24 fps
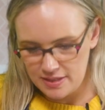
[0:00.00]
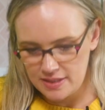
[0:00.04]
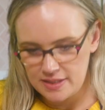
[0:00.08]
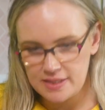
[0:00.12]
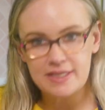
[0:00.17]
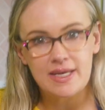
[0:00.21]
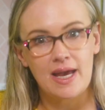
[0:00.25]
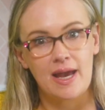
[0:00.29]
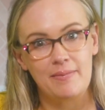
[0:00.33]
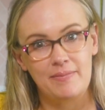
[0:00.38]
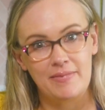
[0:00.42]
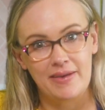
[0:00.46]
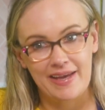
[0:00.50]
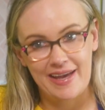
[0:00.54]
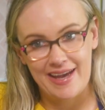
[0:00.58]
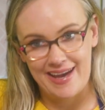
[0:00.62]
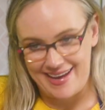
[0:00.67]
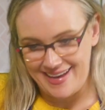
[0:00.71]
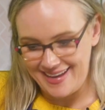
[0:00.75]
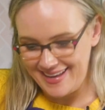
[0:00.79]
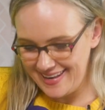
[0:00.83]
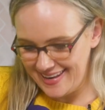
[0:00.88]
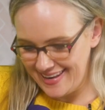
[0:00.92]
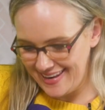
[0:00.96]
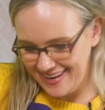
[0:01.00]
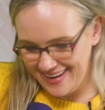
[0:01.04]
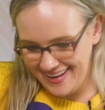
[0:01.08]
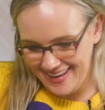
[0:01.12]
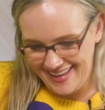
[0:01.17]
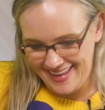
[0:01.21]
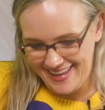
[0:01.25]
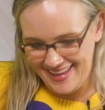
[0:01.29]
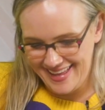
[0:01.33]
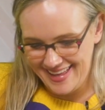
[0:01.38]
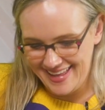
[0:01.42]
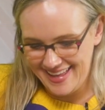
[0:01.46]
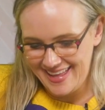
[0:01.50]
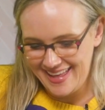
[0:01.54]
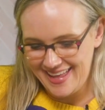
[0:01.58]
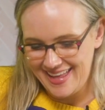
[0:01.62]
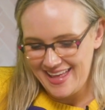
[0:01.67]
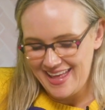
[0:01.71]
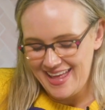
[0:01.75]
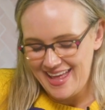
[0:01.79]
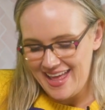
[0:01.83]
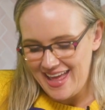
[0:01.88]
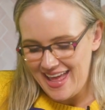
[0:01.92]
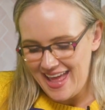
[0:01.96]
time to cut.
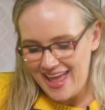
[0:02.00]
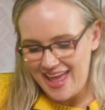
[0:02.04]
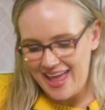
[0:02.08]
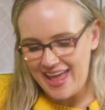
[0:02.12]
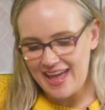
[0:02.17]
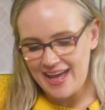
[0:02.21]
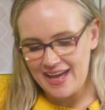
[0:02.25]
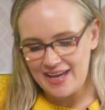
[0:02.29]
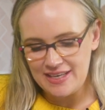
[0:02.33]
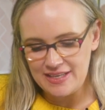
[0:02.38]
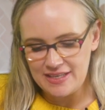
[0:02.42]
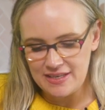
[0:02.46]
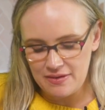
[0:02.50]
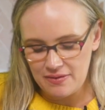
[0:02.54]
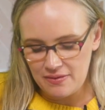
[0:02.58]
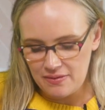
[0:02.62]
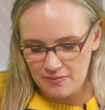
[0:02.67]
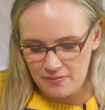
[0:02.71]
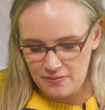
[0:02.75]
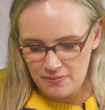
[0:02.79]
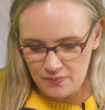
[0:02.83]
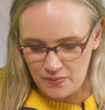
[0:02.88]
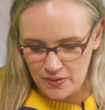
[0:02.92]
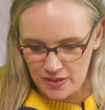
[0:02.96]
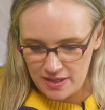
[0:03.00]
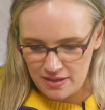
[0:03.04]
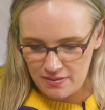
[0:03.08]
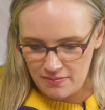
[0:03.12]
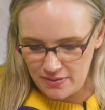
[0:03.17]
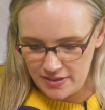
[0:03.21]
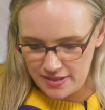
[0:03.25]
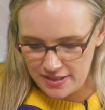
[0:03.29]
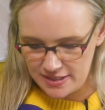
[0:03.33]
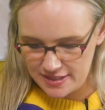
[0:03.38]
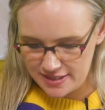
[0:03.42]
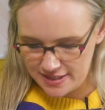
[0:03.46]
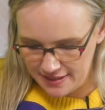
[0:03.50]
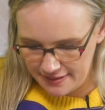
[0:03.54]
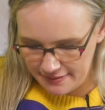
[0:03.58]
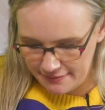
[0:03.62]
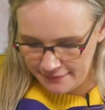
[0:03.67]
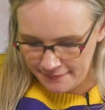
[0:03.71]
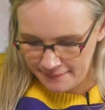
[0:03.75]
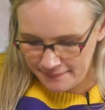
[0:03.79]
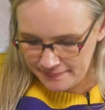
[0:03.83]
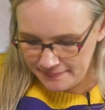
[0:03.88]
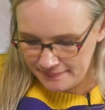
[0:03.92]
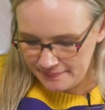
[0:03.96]
And what you wanna
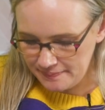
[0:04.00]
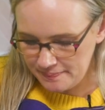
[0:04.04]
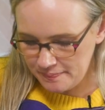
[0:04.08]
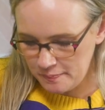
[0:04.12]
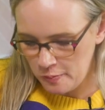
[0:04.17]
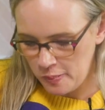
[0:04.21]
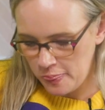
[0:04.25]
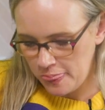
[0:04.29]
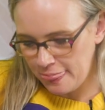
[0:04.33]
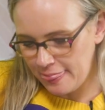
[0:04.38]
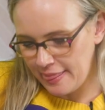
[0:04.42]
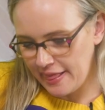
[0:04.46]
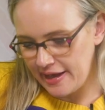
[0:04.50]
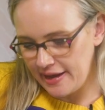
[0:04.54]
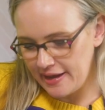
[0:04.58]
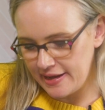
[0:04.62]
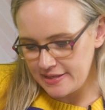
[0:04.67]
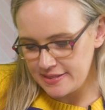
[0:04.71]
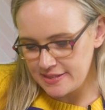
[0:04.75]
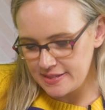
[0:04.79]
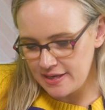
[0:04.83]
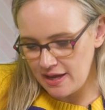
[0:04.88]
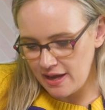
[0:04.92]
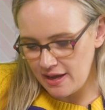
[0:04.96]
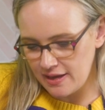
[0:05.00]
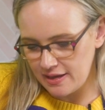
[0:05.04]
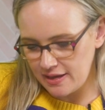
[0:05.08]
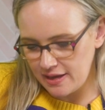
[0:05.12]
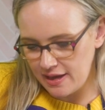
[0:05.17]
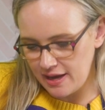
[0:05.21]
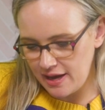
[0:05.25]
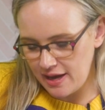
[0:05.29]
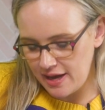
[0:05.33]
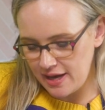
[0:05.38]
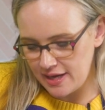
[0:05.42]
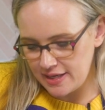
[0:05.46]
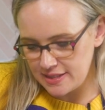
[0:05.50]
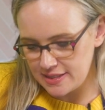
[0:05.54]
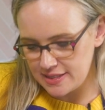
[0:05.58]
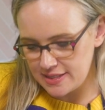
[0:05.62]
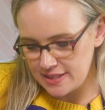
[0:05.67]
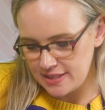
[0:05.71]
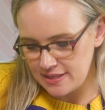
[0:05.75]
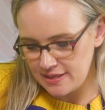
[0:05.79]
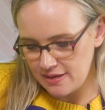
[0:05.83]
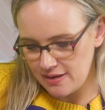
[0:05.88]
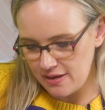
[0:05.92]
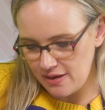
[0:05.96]
do is not
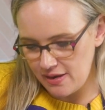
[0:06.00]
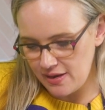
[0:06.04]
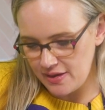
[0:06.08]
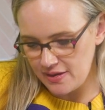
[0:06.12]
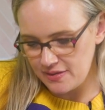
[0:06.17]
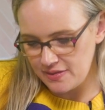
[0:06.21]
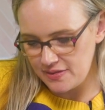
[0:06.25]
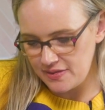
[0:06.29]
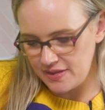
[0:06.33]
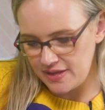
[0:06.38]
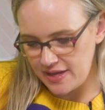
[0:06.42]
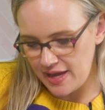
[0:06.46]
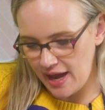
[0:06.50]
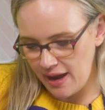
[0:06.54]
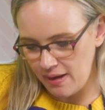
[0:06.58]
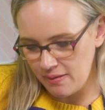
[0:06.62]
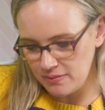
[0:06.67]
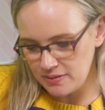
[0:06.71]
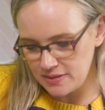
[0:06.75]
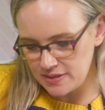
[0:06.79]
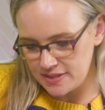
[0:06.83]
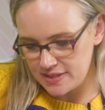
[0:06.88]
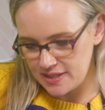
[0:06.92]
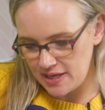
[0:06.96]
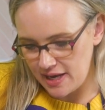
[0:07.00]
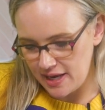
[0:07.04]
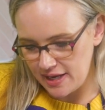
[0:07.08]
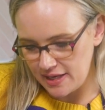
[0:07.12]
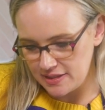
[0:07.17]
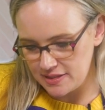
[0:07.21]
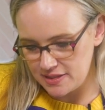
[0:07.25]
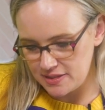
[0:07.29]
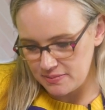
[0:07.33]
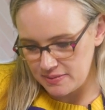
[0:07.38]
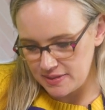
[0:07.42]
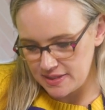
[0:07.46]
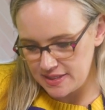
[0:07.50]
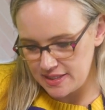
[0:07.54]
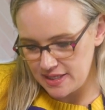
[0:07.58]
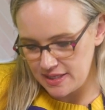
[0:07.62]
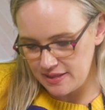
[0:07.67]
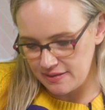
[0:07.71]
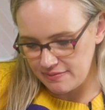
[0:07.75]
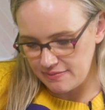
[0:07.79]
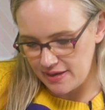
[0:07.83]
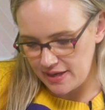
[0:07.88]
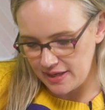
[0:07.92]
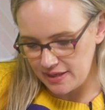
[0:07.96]
cut on the outside so we see
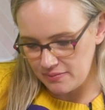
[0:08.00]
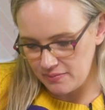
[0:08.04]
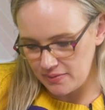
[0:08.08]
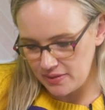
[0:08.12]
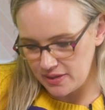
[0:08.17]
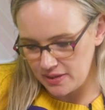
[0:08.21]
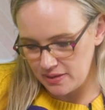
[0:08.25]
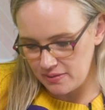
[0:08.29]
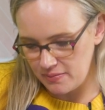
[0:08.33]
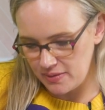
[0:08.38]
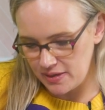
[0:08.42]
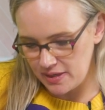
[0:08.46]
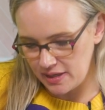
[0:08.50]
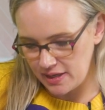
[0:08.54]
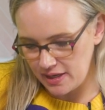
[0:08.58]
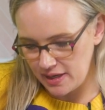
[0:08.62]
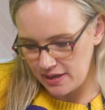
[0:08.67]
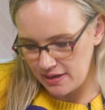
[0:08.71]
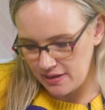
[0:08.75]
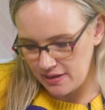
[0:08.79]
the line. We're gonna wanna cut